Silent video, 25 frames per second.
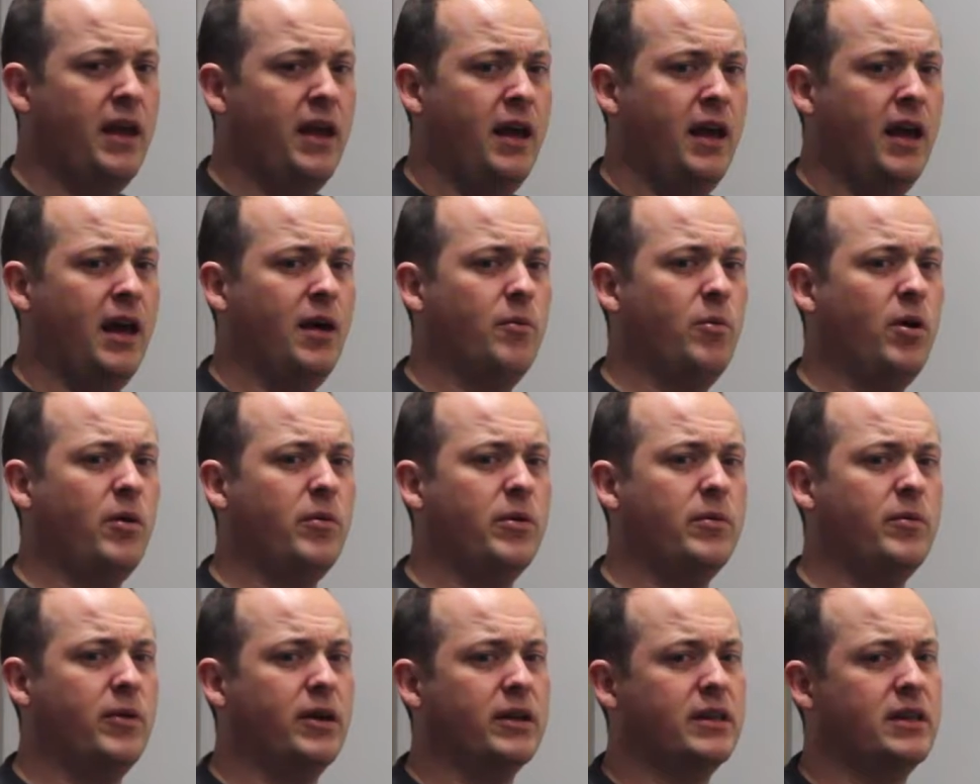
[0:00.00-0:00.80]
And what we
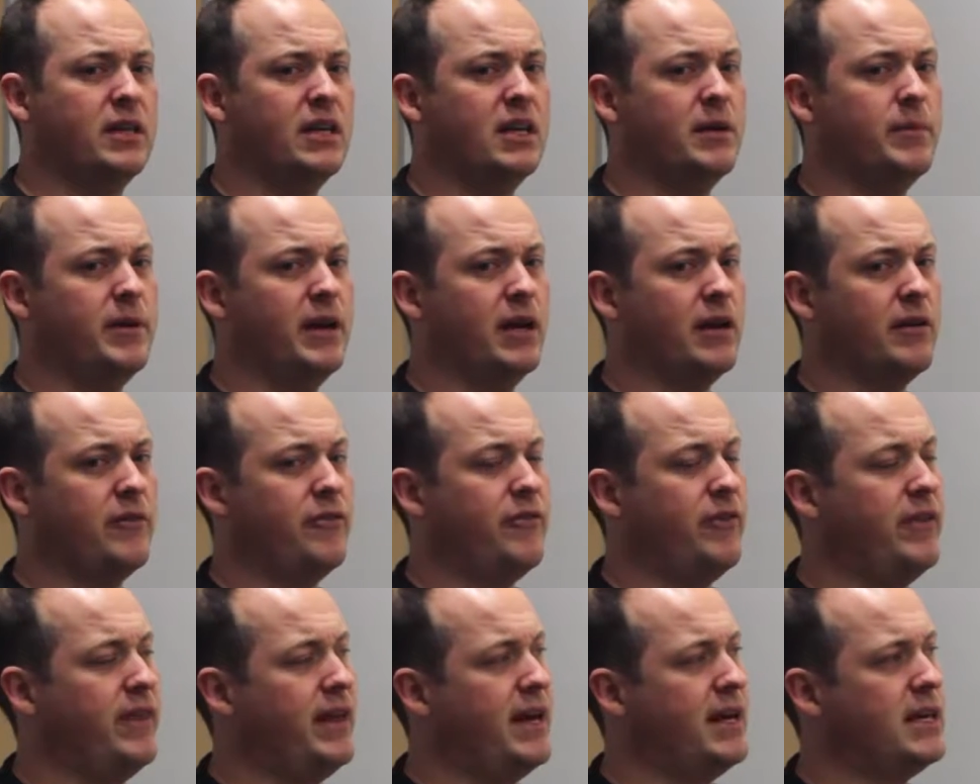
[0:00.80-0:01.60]
might think about for
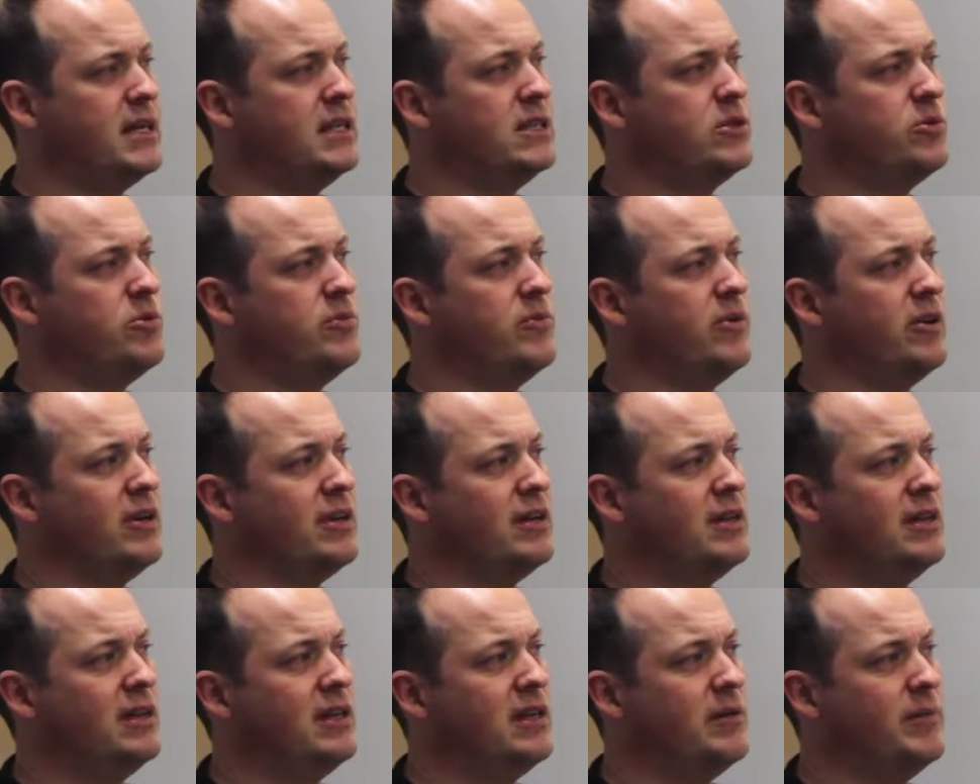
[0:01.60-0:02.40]
that is we might
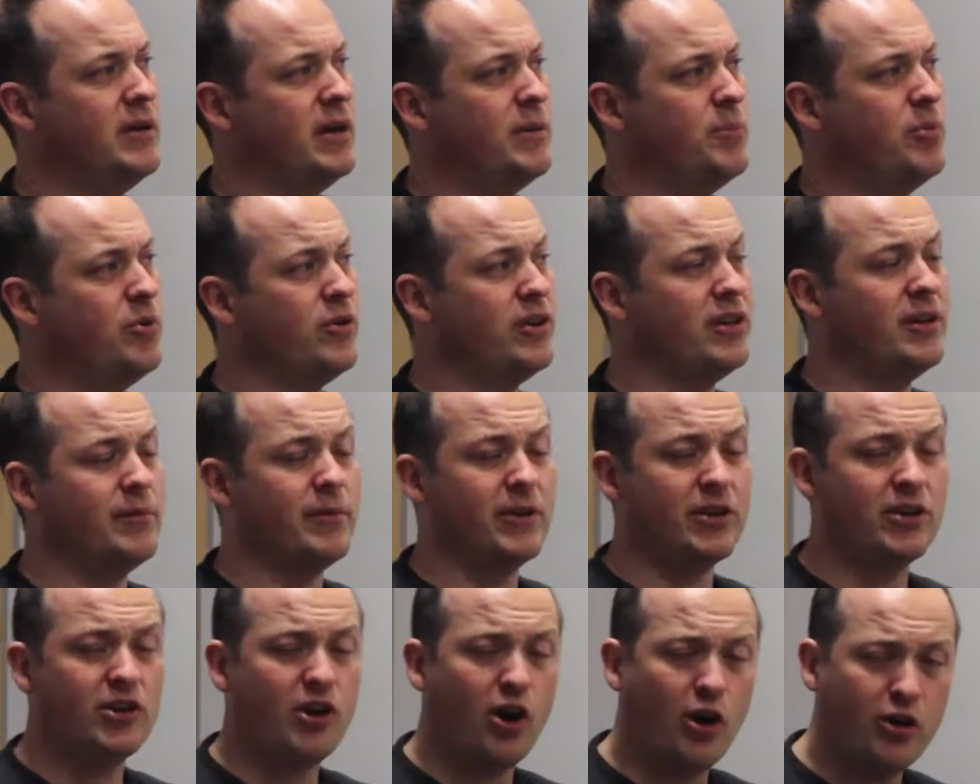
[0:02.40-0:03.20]
think about putting them on a
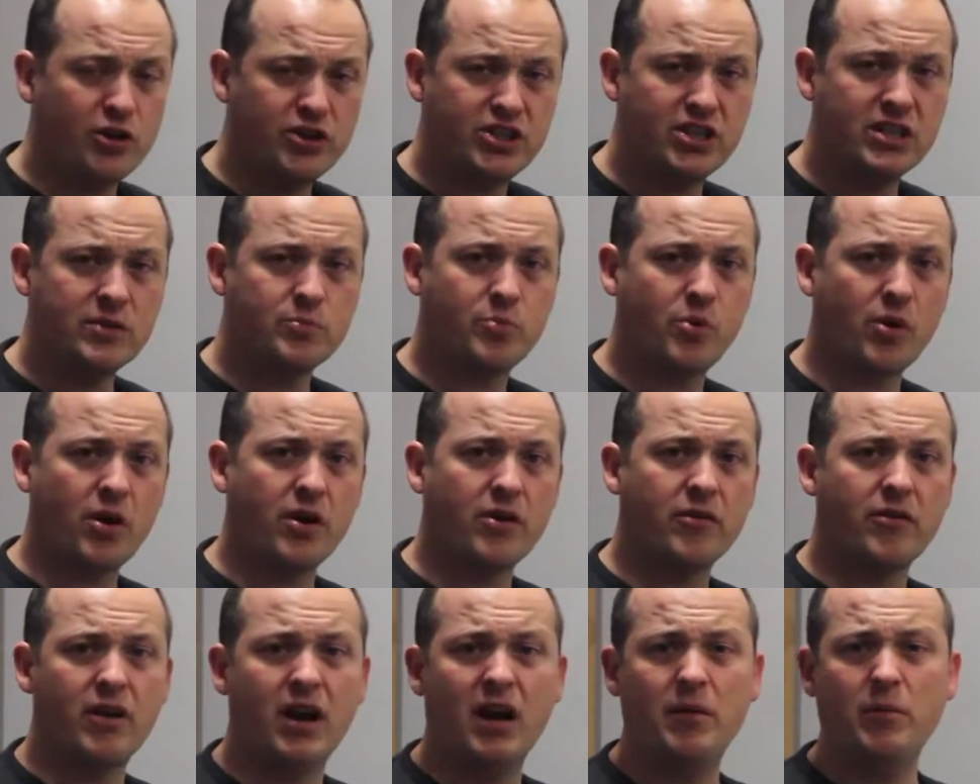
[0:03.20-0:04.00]
coaching
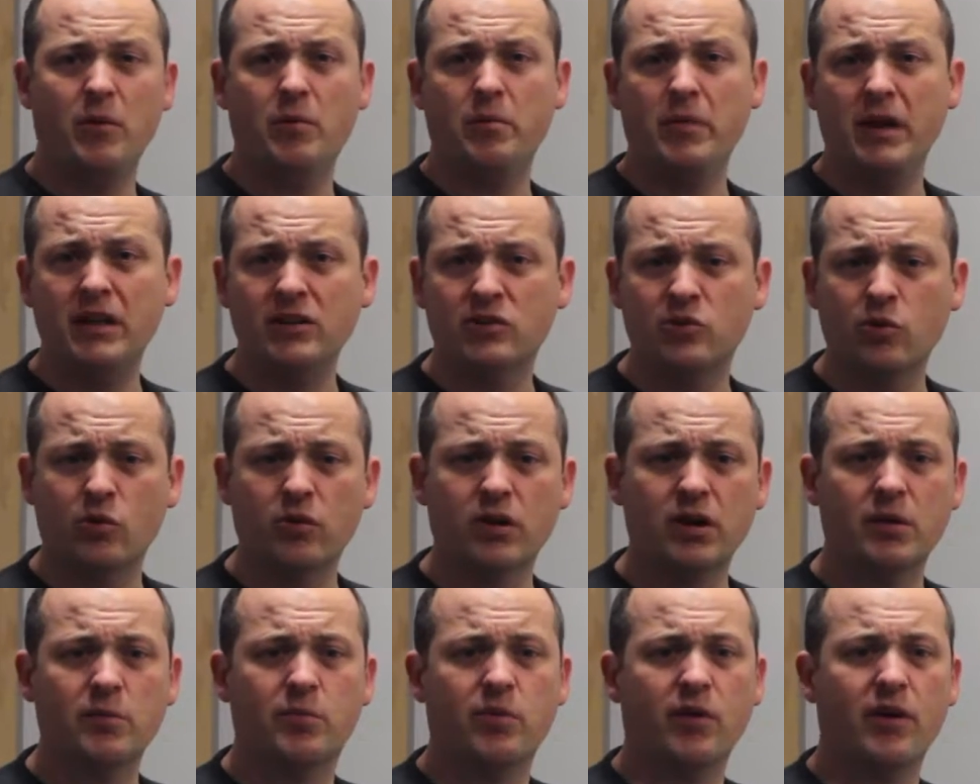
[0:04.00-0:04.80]
program, a
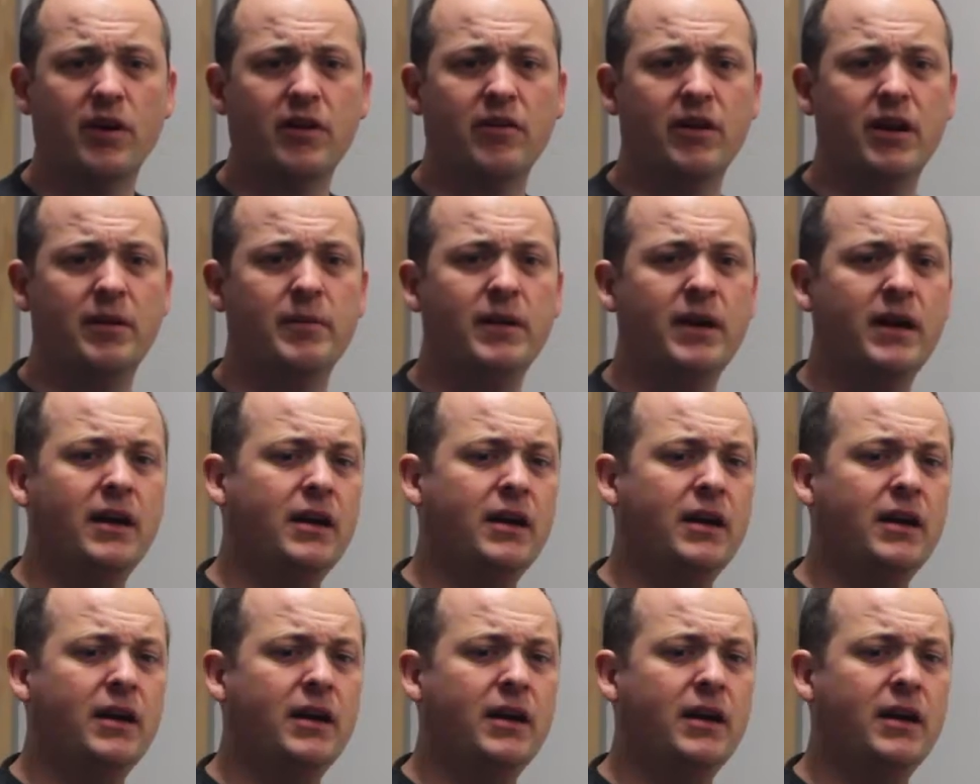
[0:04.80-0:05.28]
mentoring program.